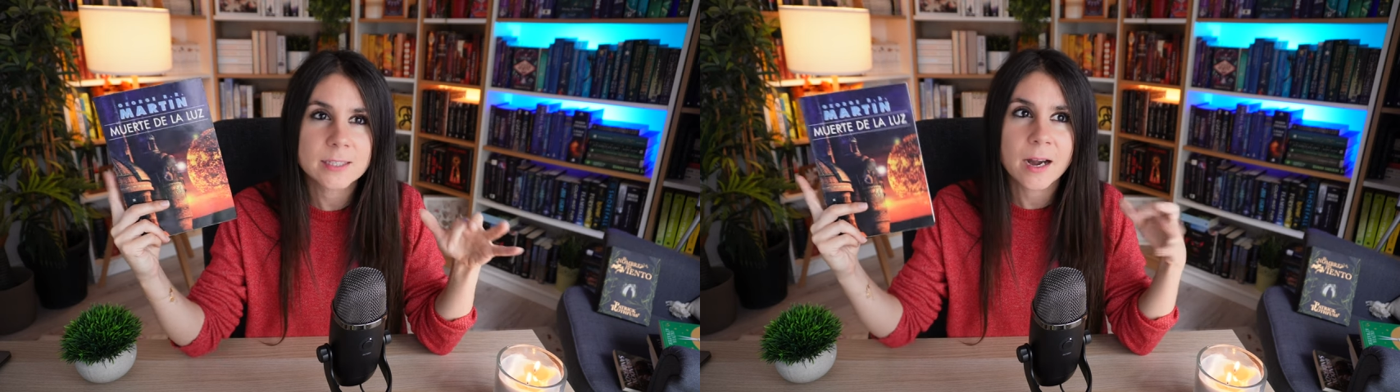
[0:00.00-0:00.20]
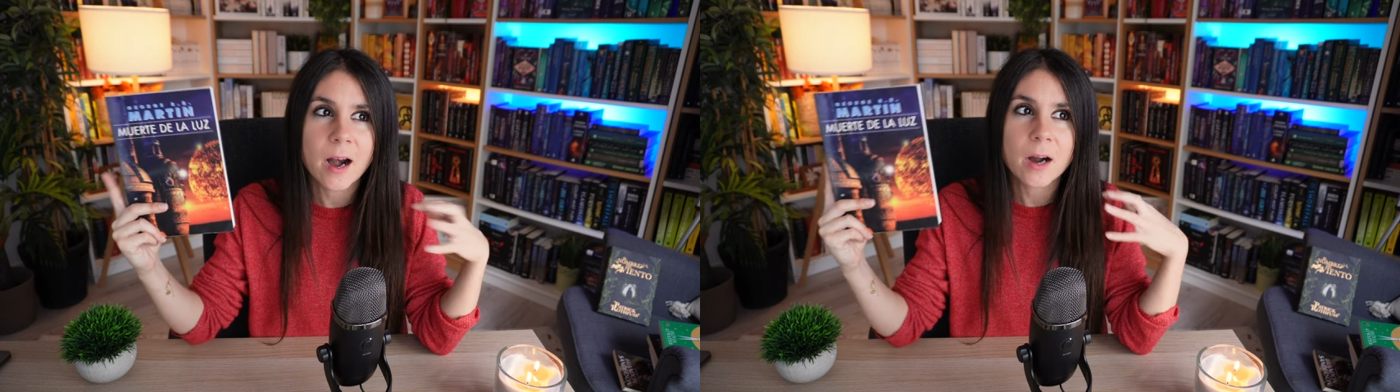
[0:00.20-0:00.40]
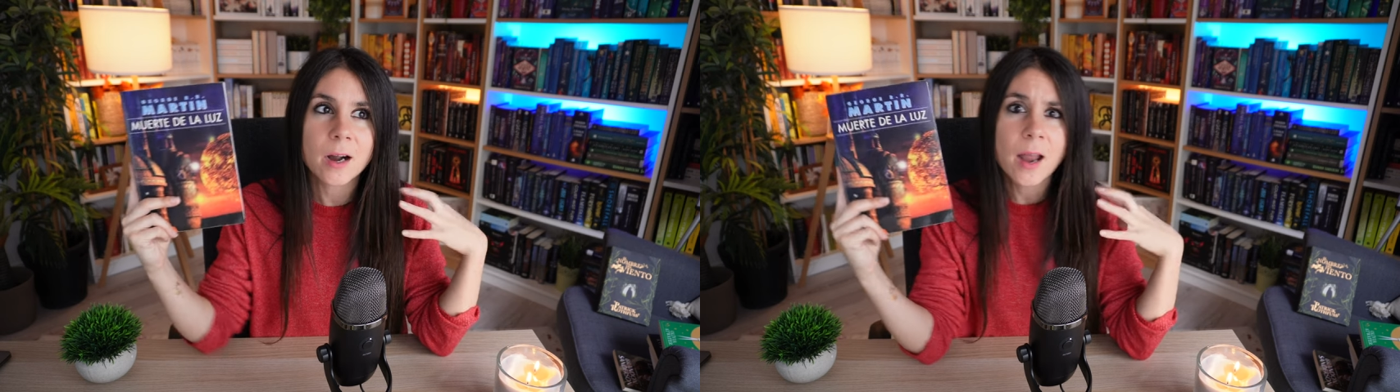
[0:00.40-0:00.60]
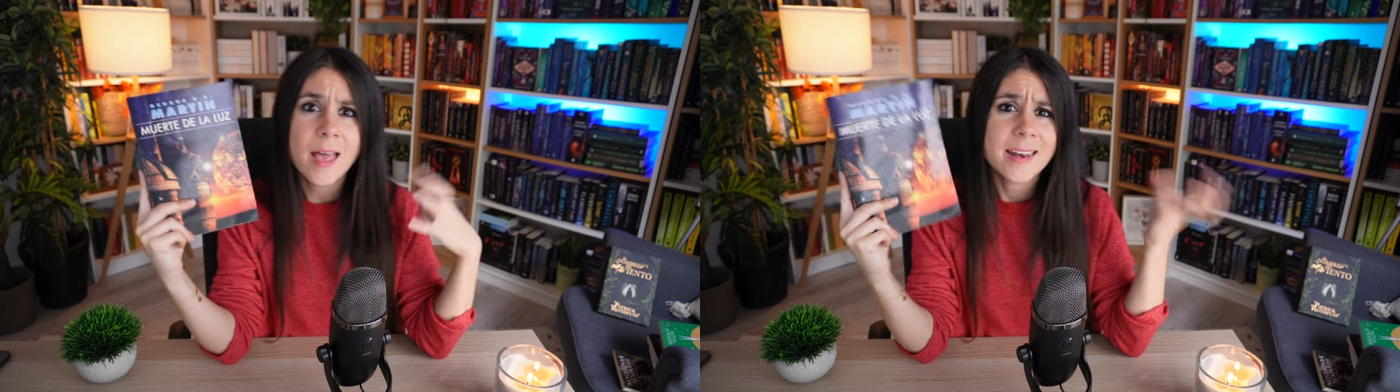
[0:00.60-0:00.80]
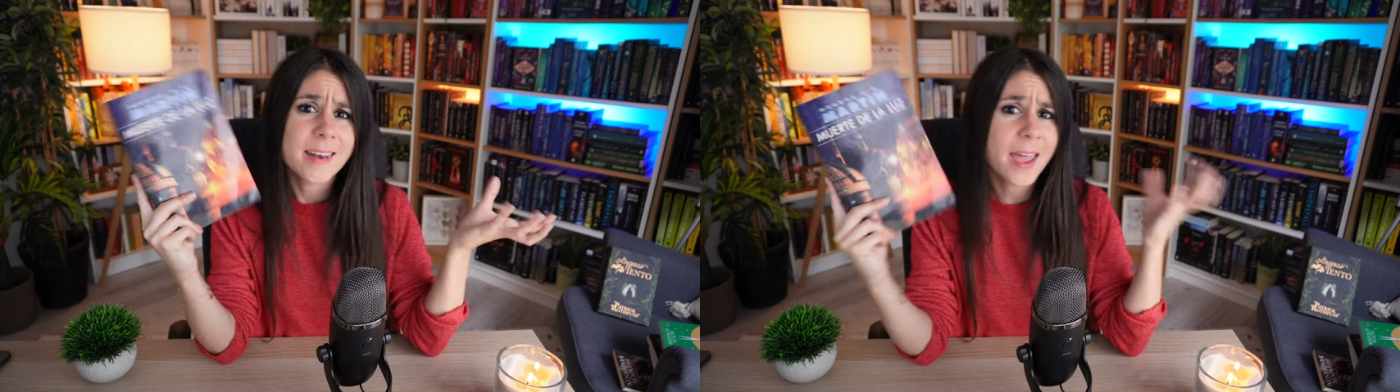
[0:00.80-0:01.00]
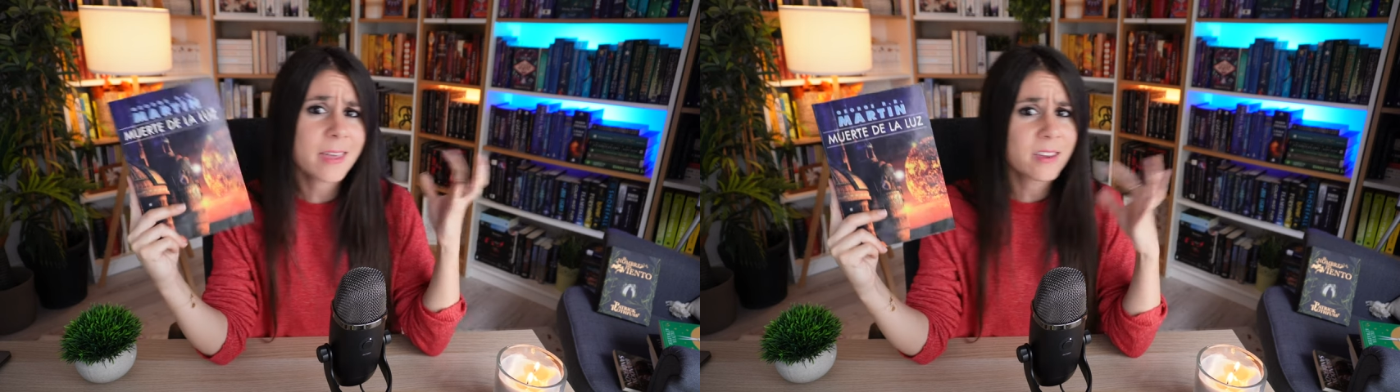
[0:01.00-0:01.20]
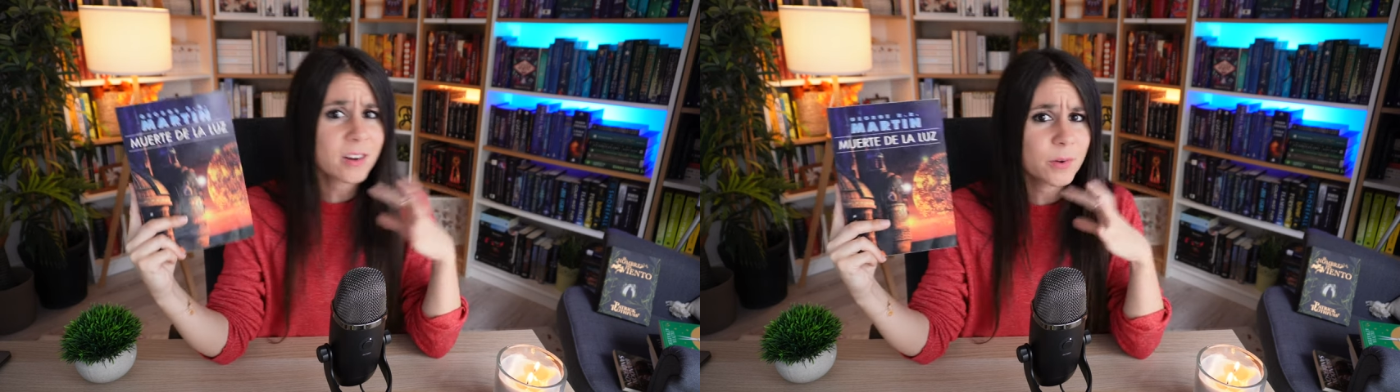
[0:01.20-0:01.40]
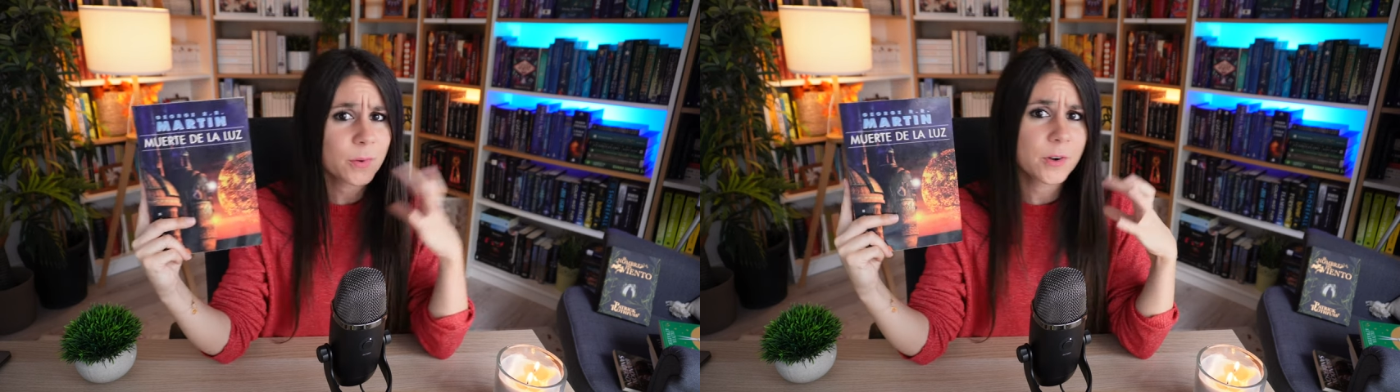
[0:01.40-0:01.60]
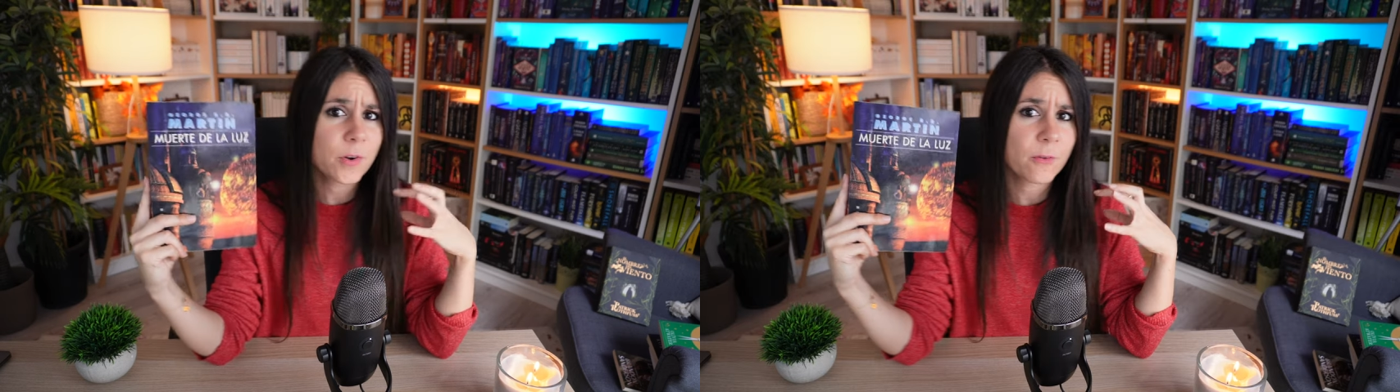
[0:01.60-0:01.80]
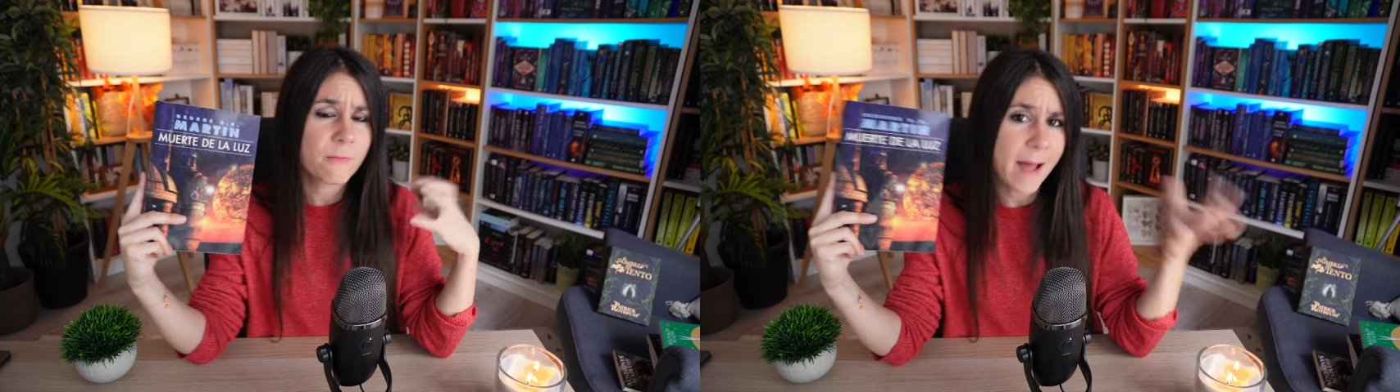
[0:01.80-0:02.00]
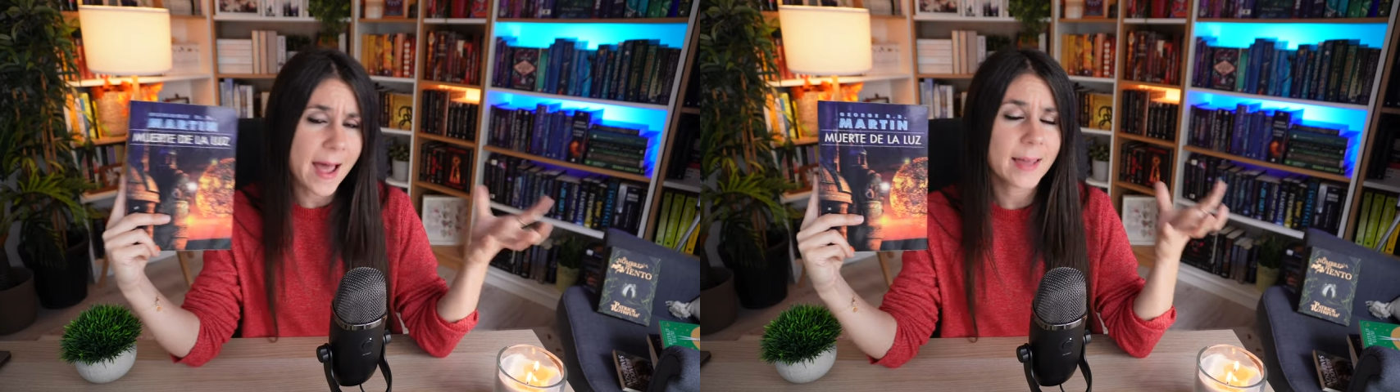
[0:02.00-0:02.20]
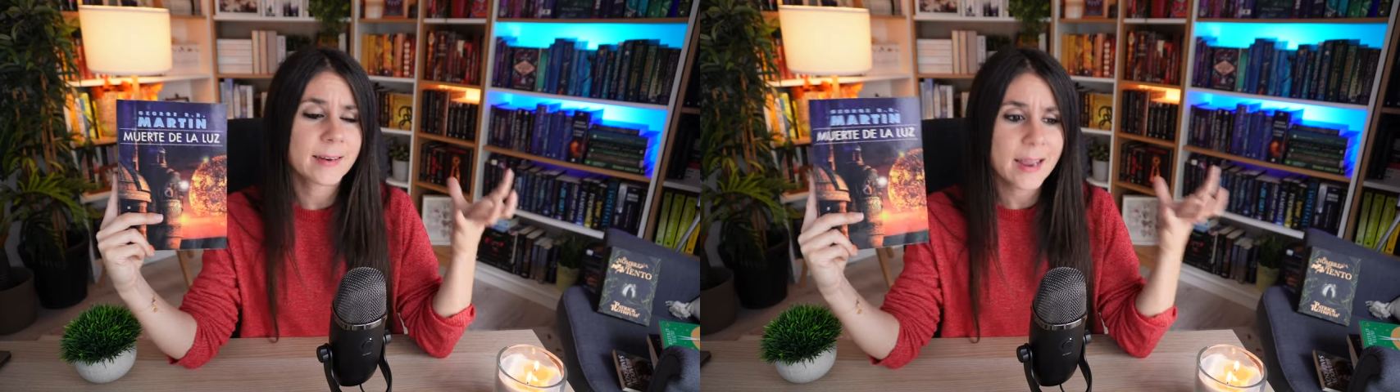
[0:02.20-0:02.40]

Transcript: that are neither good nor bad,